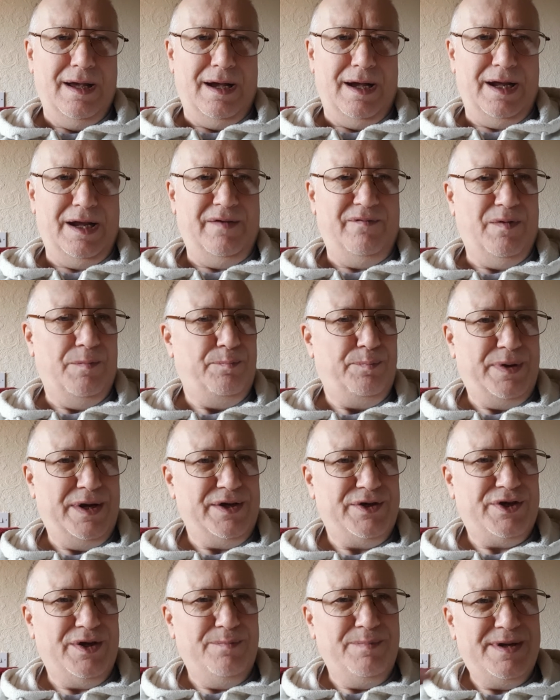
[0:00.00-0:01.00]
I even
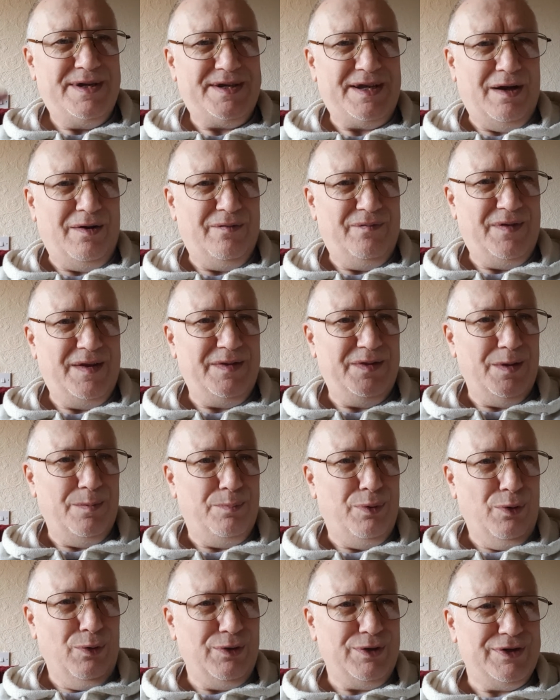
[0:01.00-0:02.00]
pictured myself in the
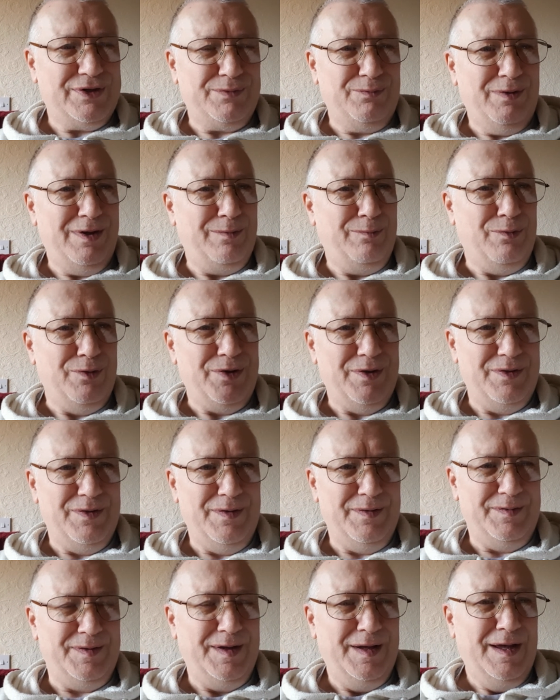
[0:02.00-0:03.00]
books with one of
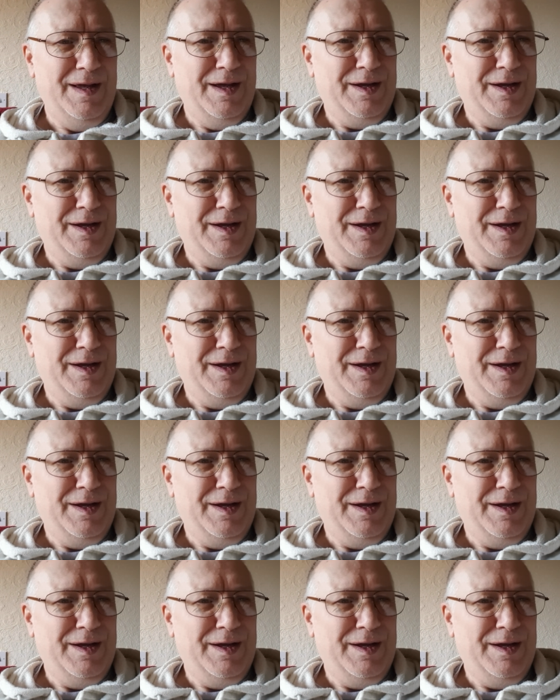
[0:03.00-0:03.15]
the,